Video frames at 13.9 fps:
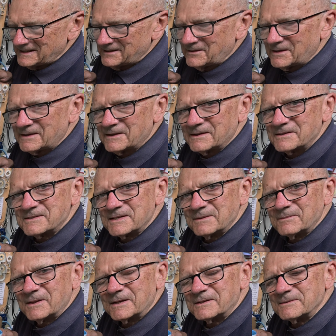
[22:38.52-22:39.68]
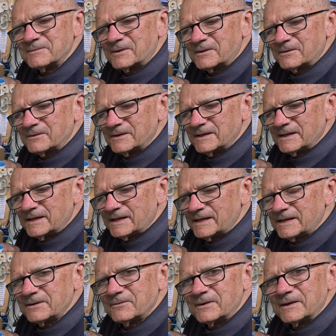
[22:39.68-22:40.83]
Well, it'll seem like tomorrow.
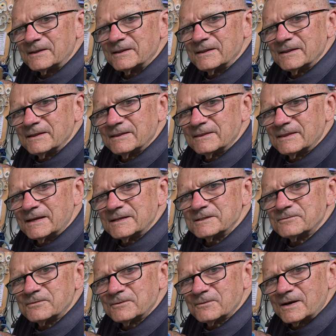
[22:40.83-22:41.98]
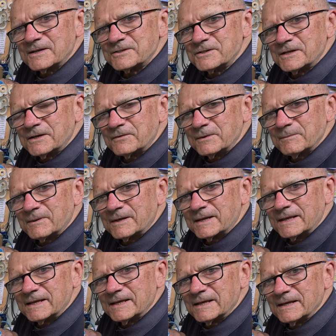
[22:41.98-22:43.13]
Anyway. Thanks for watching,
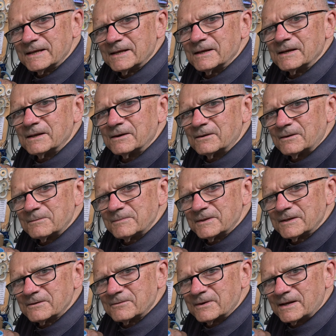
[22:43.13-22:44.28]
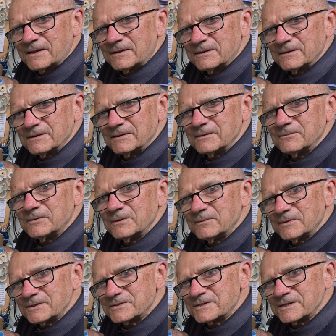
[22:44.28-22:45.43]
everybody, and all being well, we
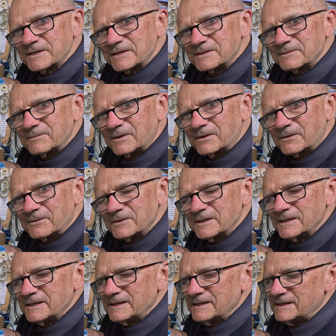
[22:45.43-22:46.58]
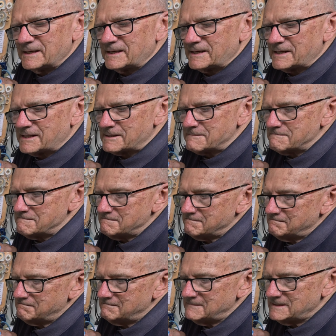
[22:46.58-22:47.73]
will see you tomorrow. Uh,
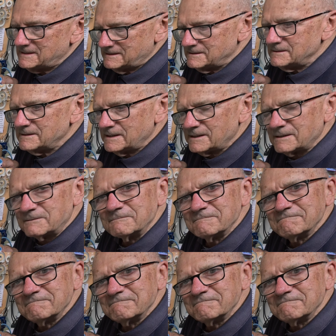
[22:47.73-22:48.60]
yeah.